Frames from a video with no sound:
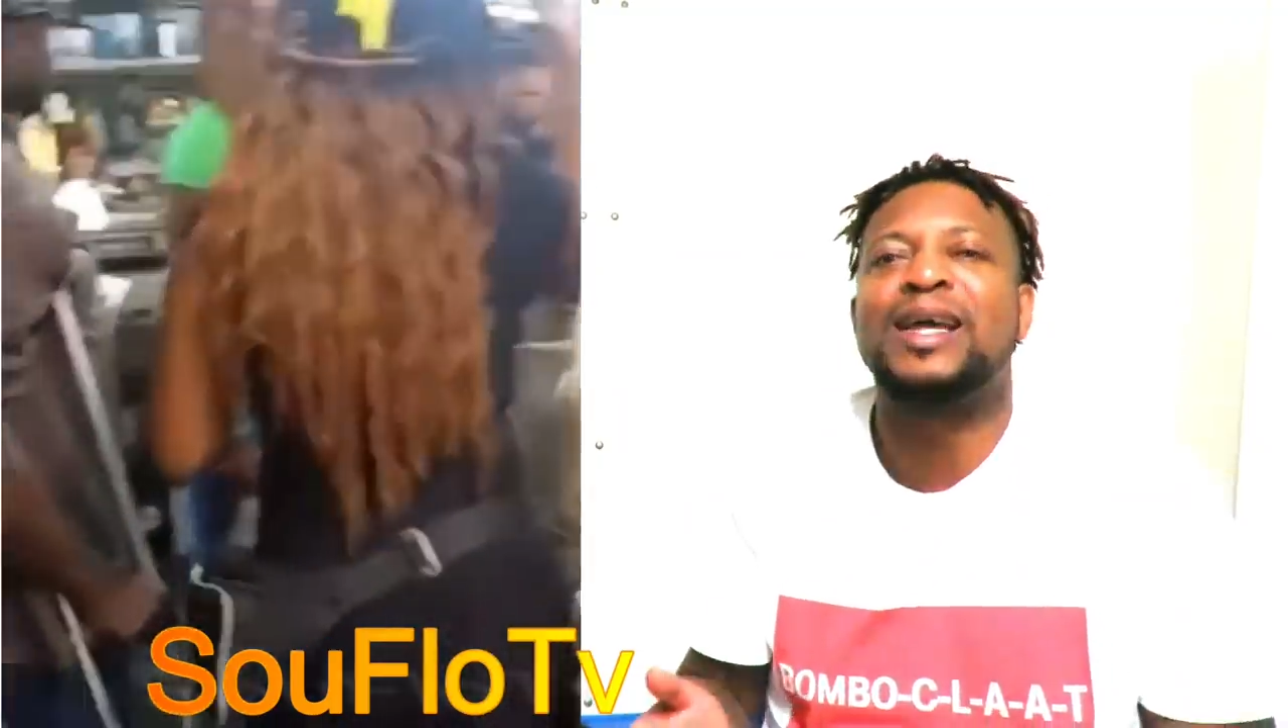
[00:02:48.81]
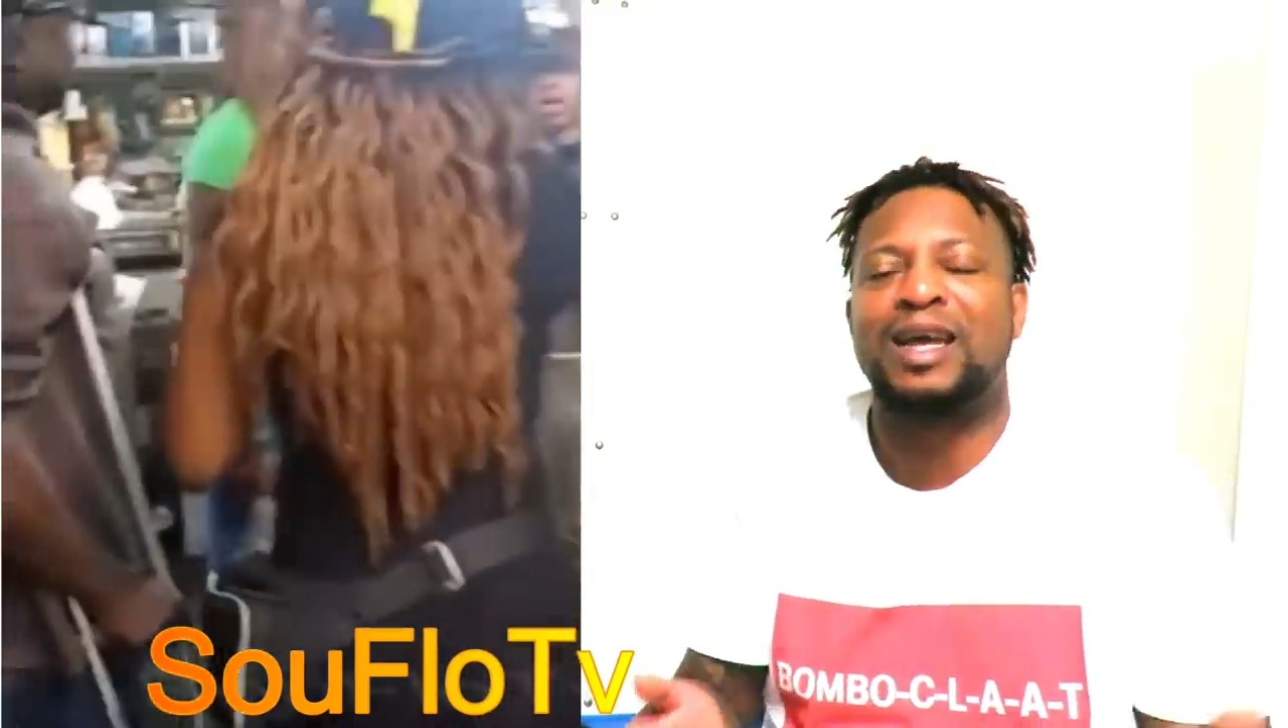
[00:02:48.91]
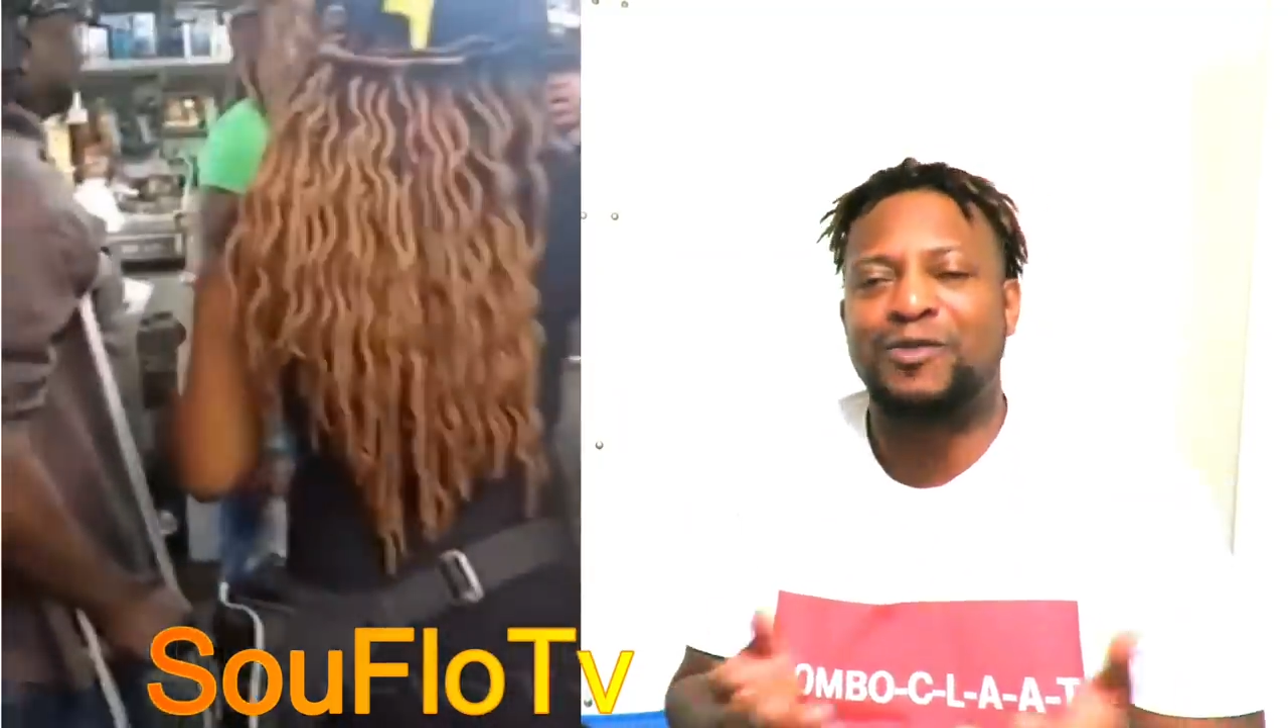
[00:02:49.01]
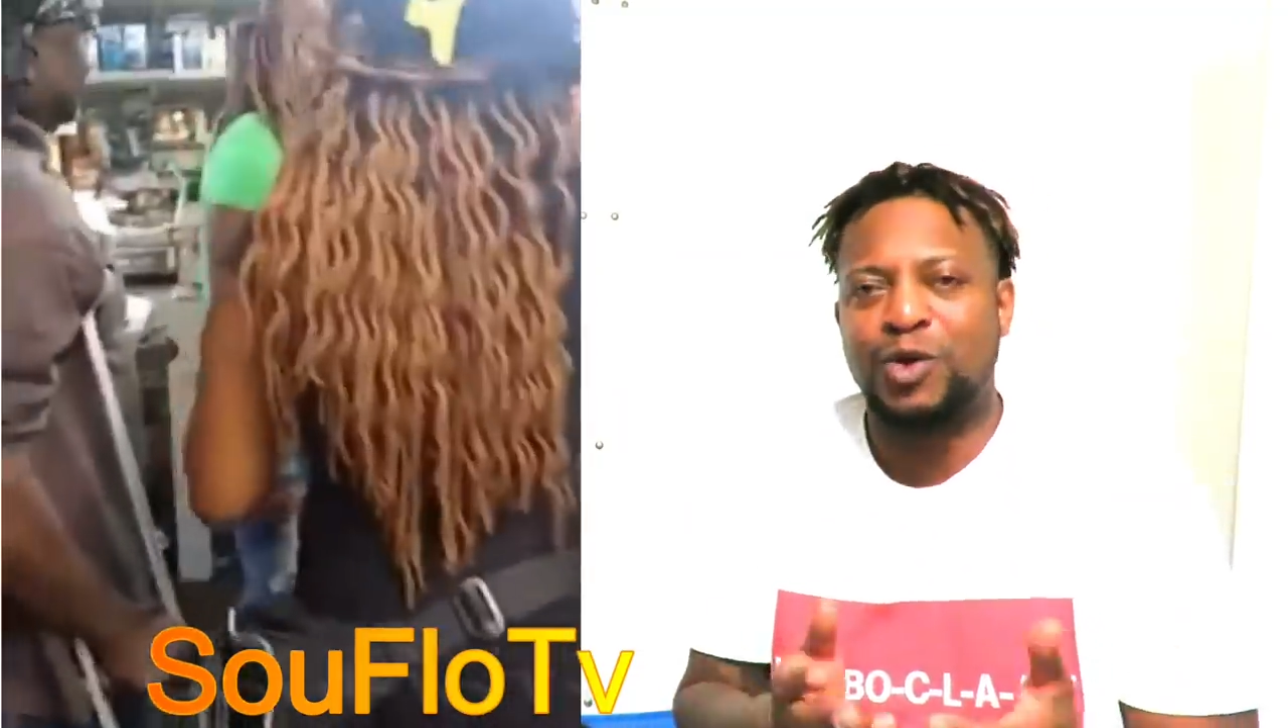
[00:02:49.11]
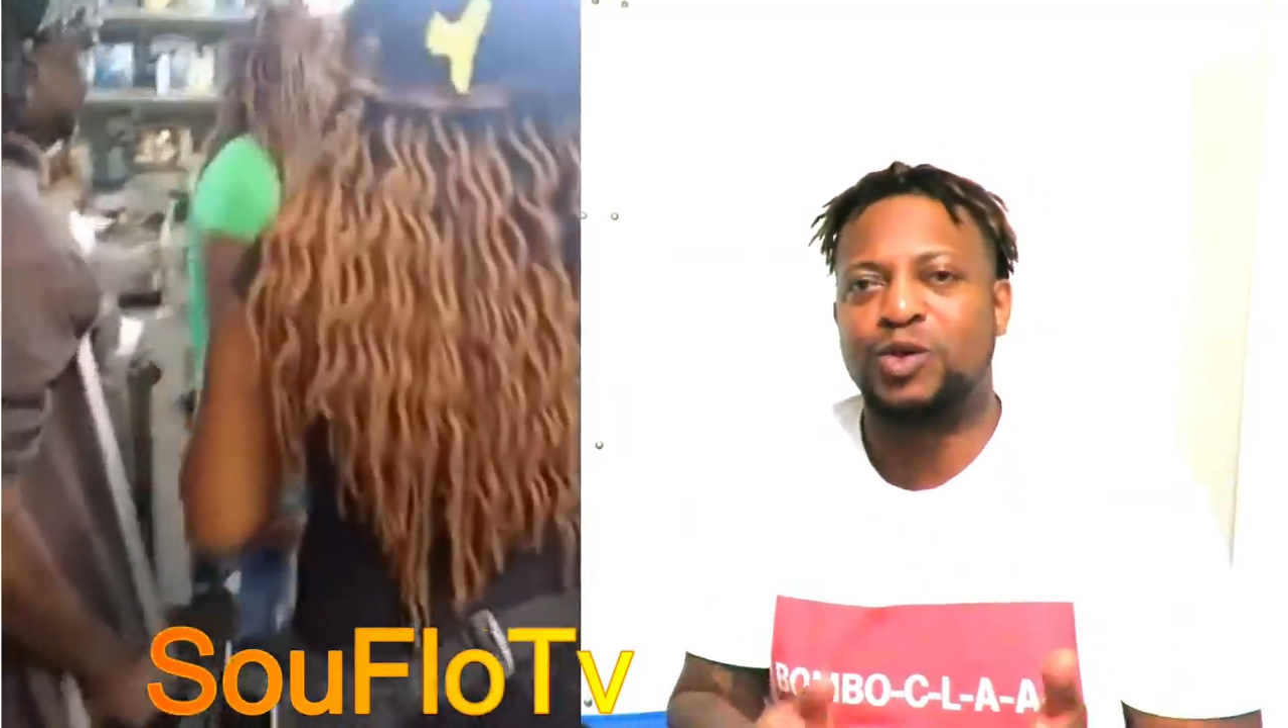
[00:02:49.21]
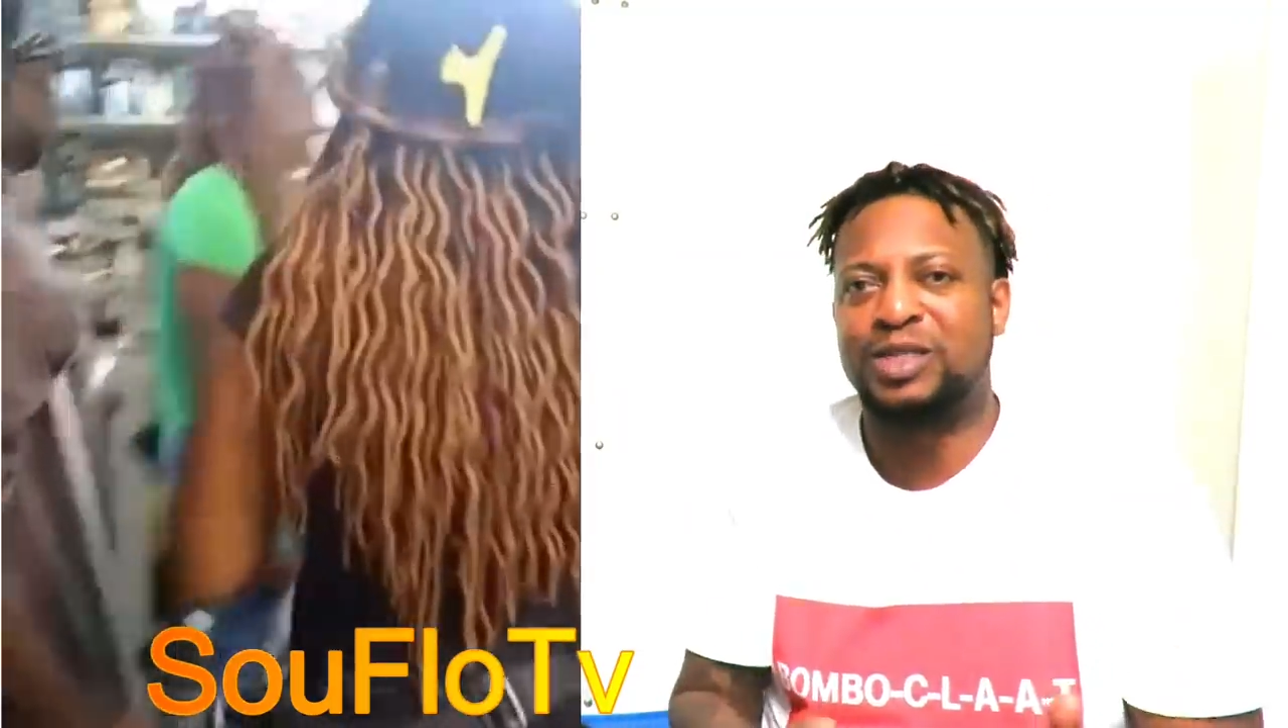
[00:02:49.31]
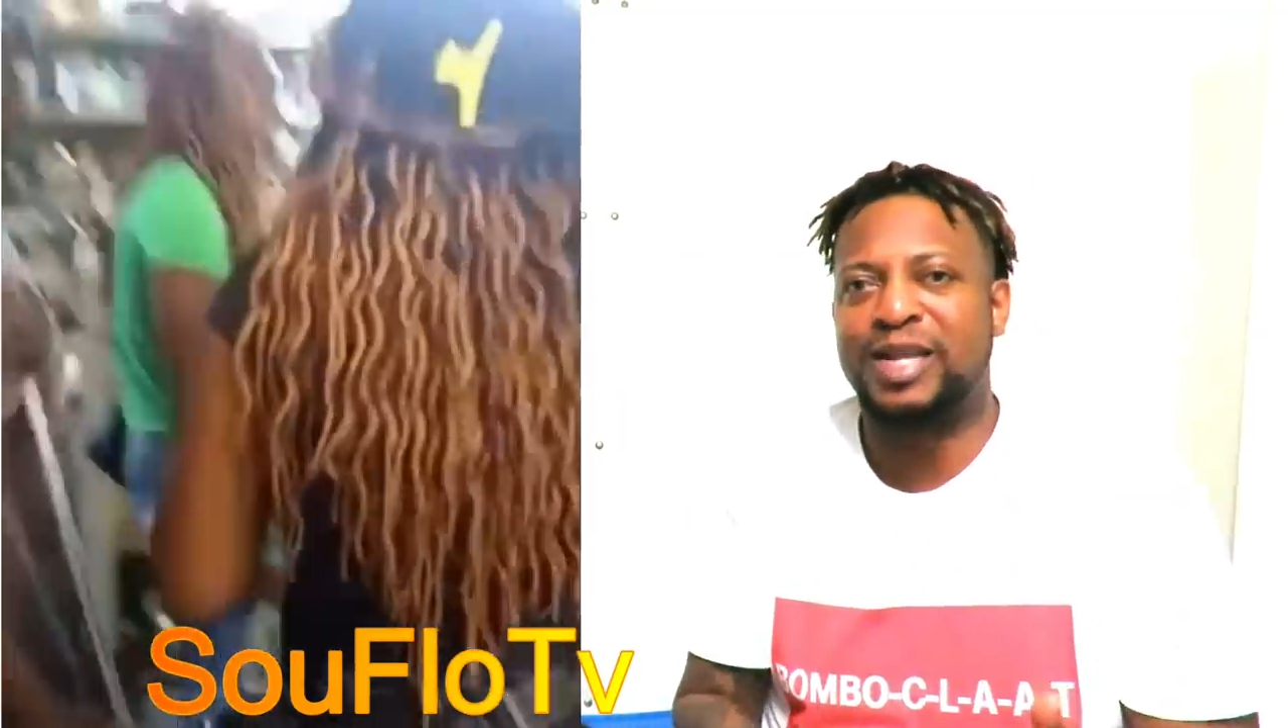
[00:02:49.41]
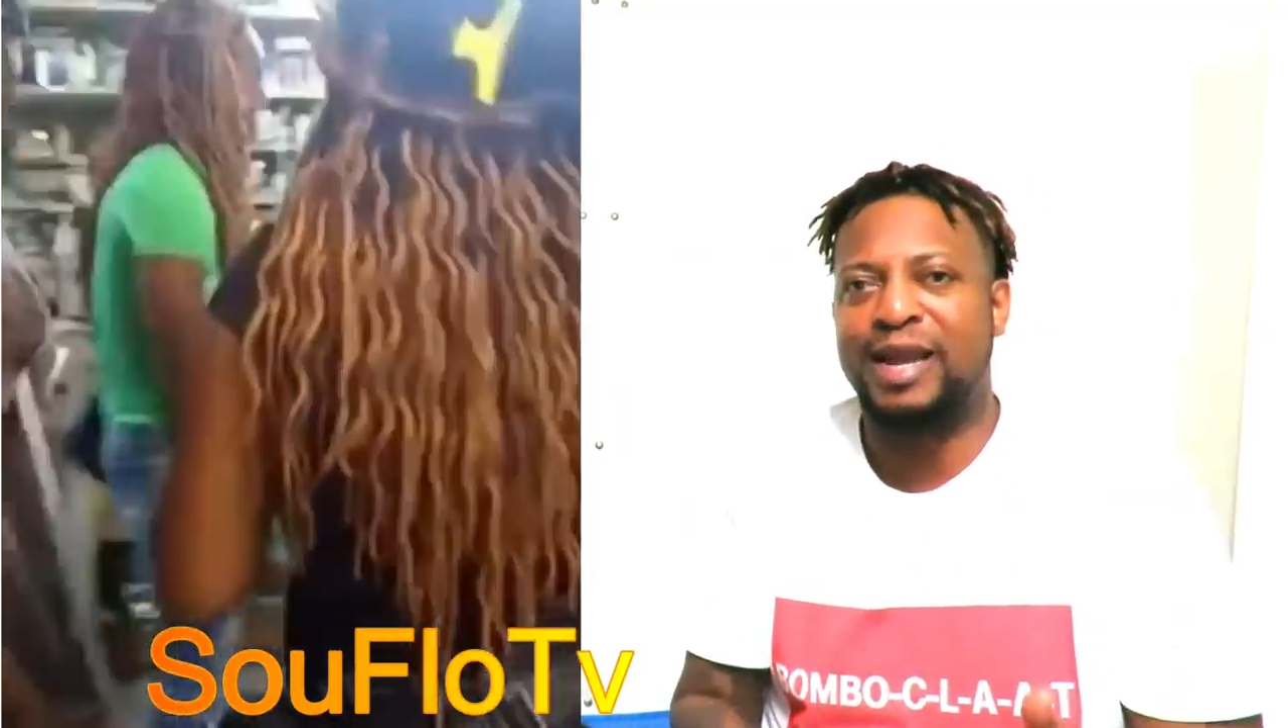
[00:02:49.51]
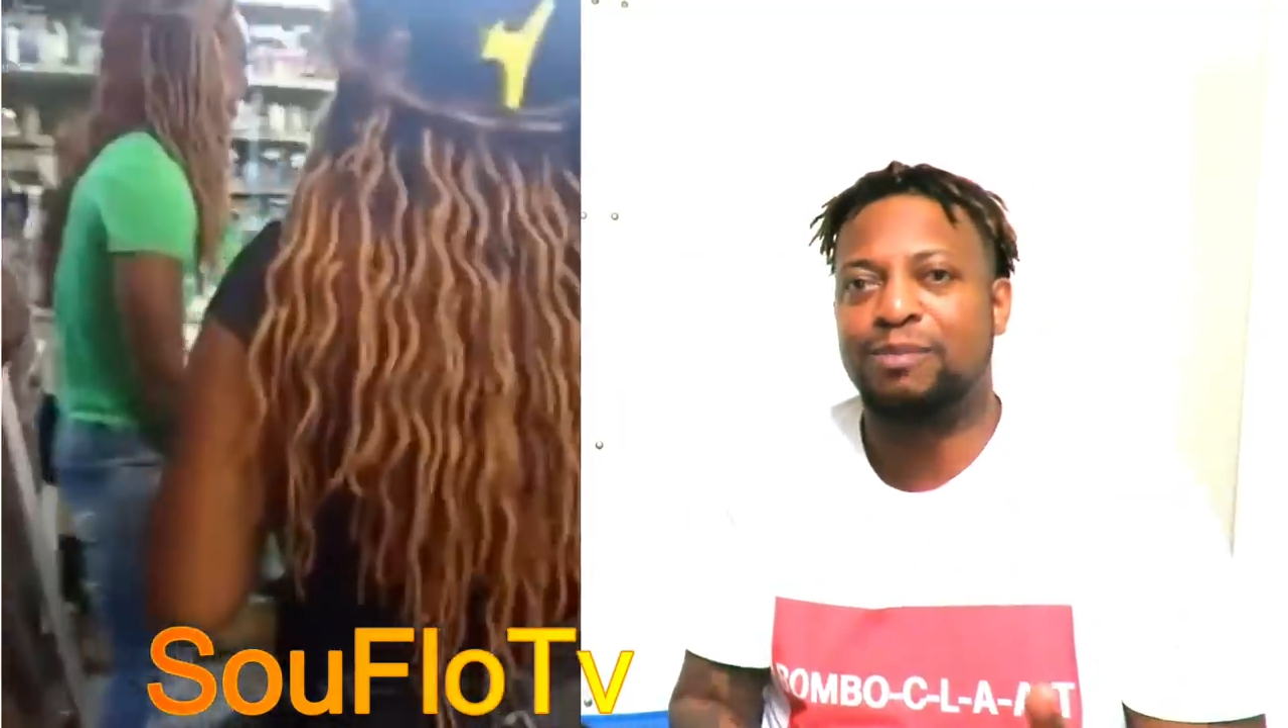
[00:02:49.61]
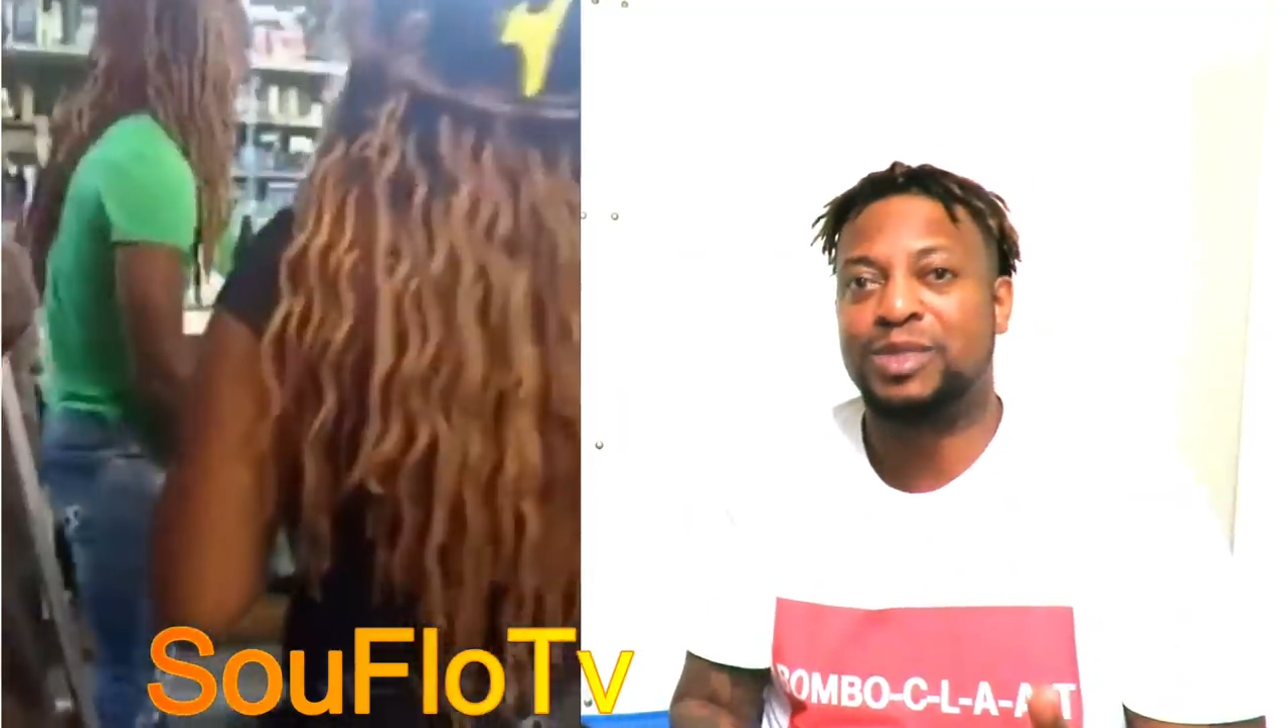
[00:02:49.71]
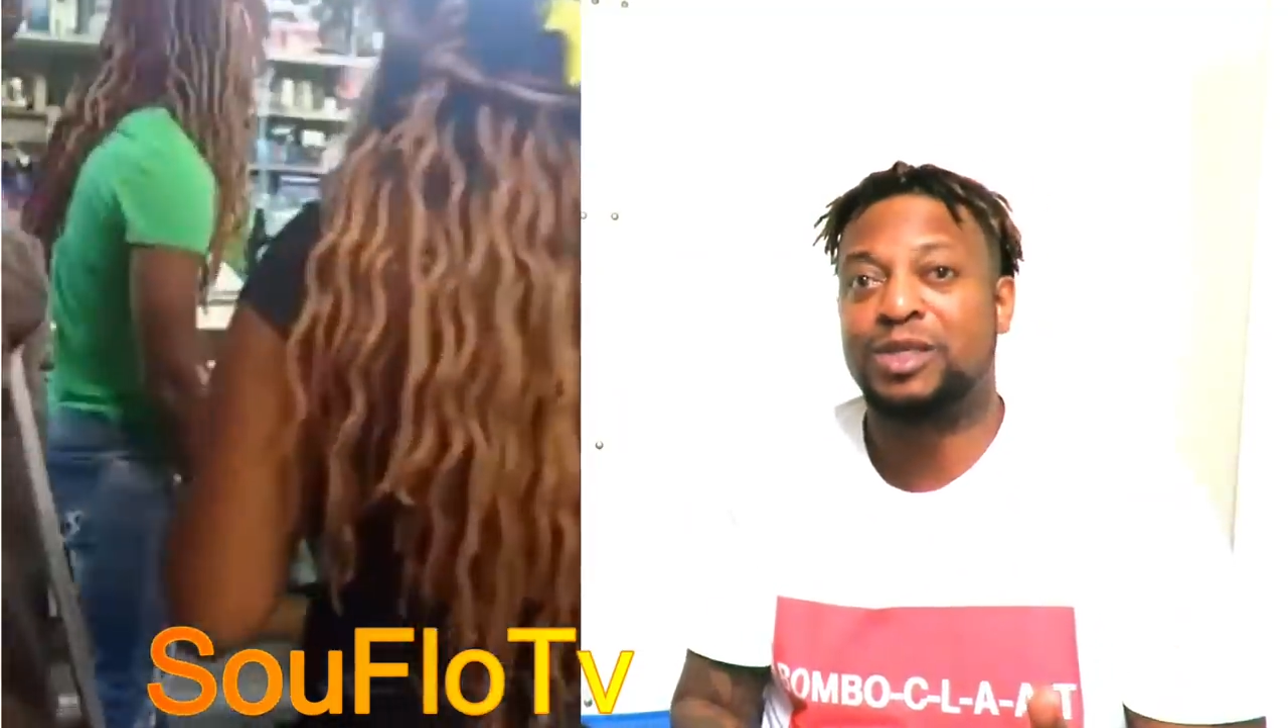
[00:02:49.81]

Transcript: any of those names.